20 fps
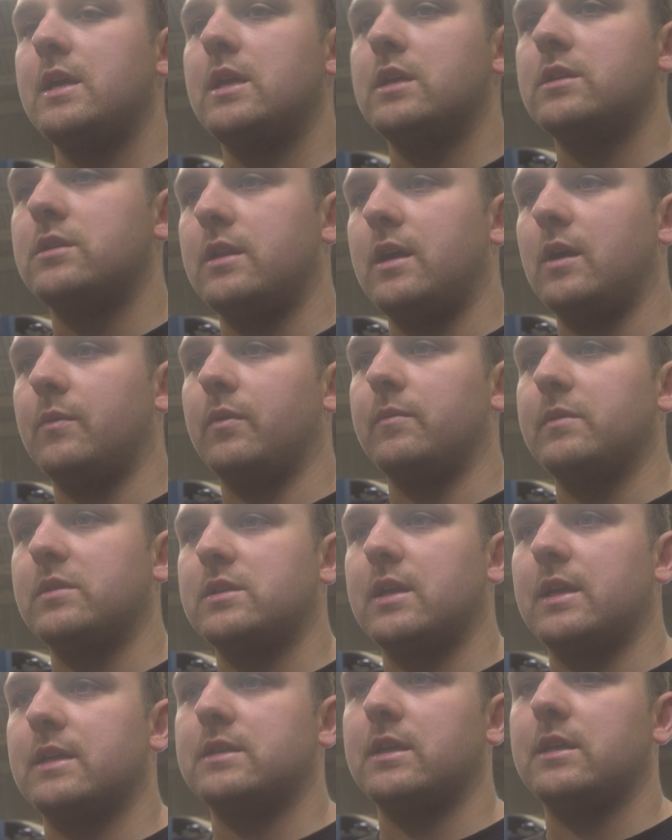So that'll probably
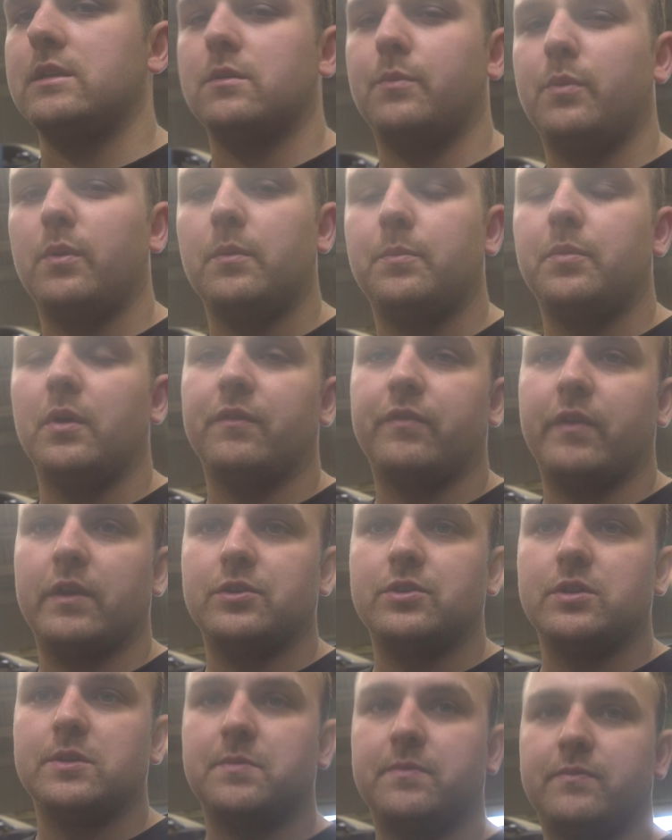stay as it is. I'll probably put
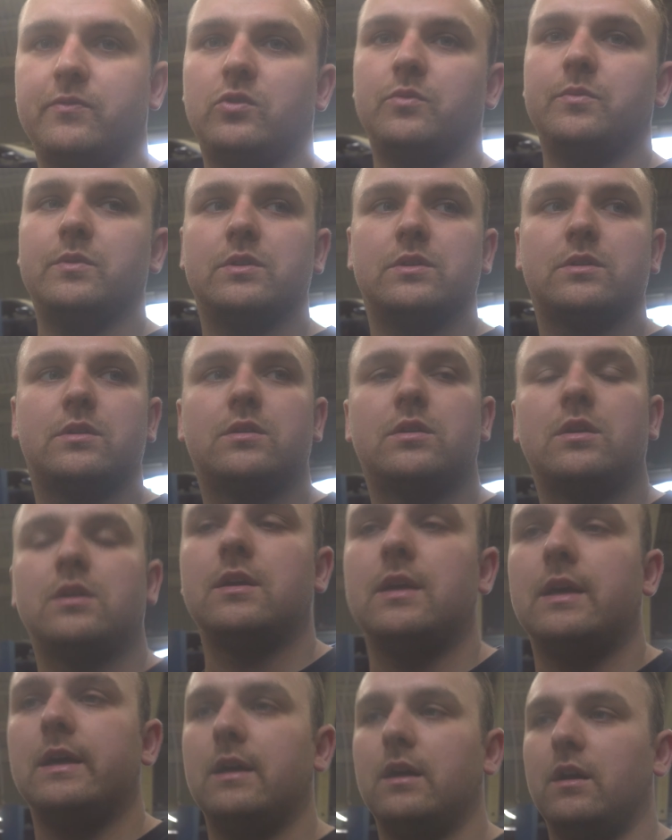French's Performance
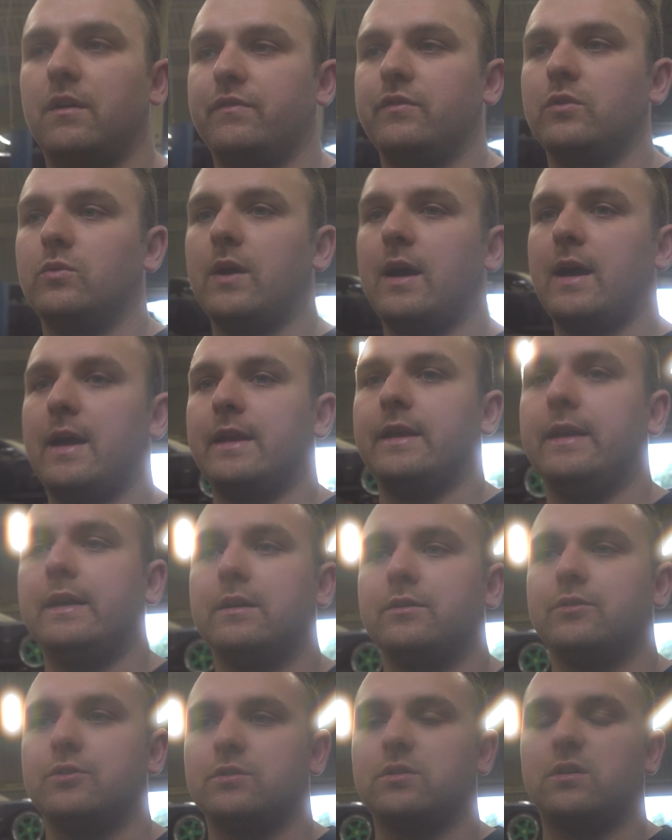fuel hat in it
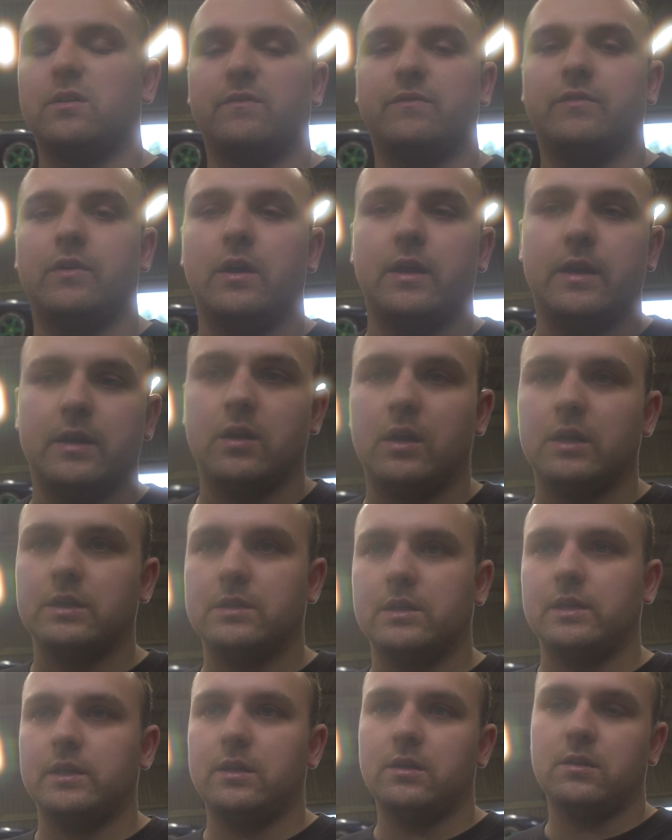just to convert it
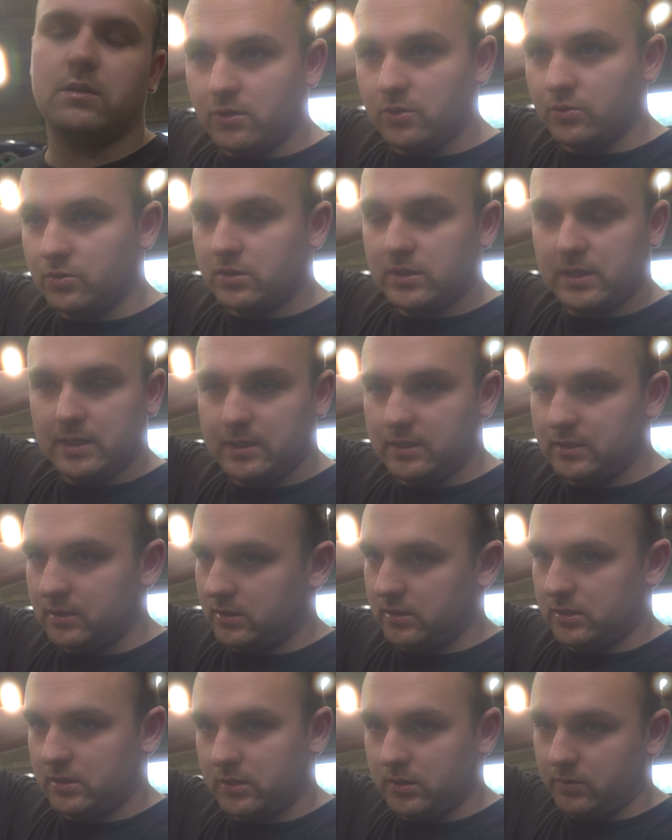nicely. New
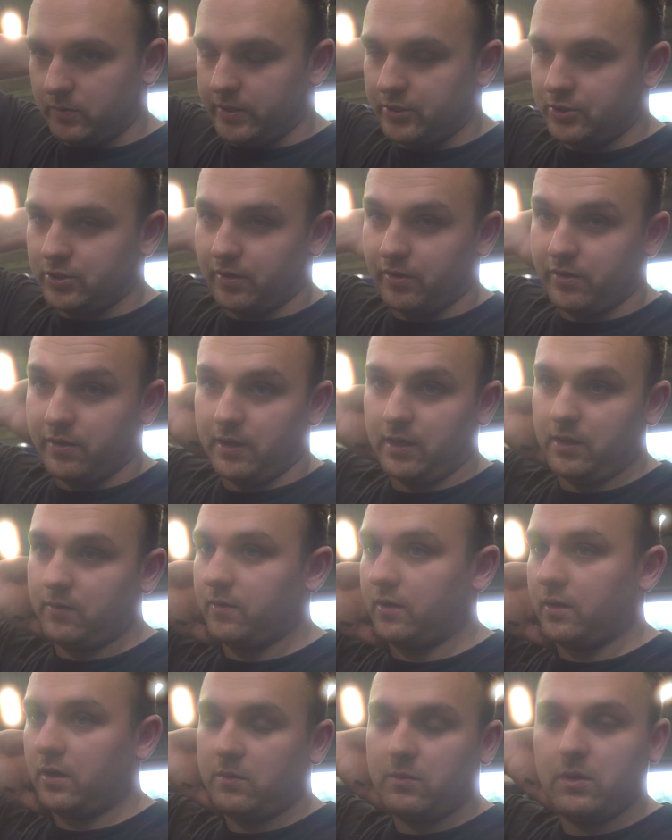seats, which I think
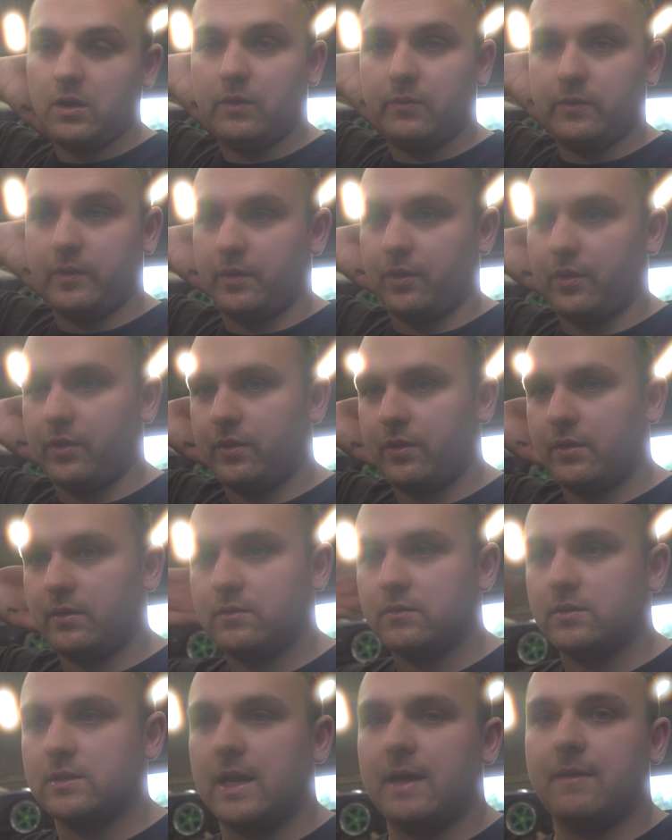we're going to work with
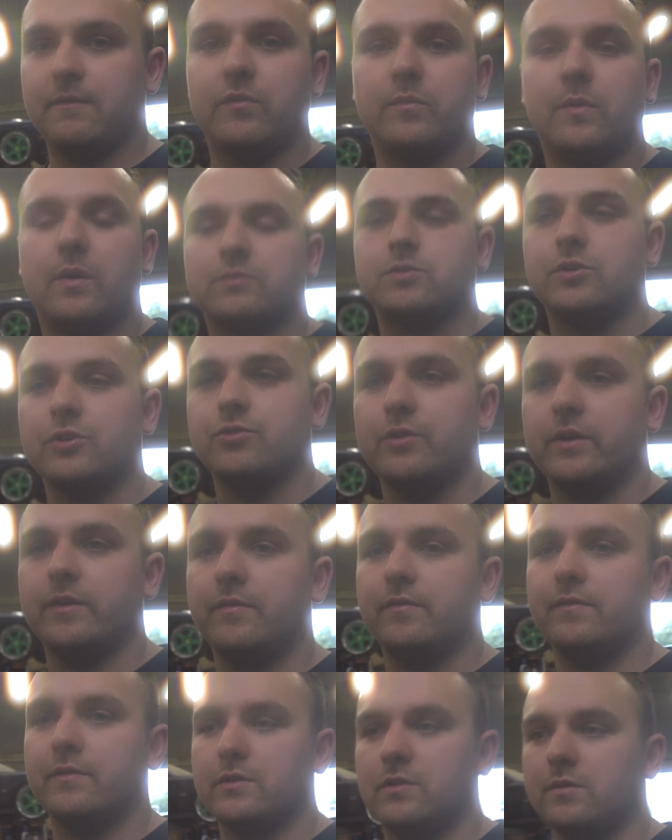Sam from S15
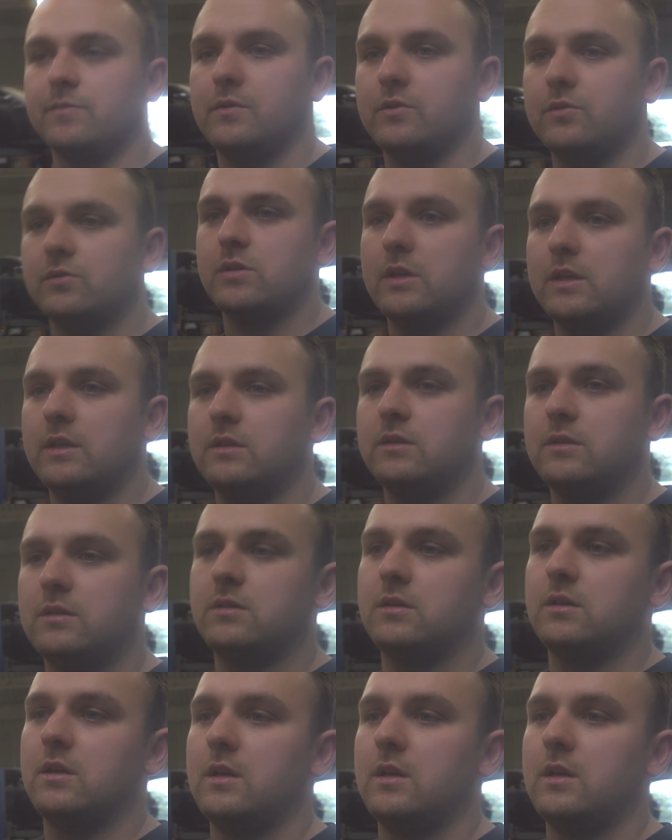Drift for some new seats.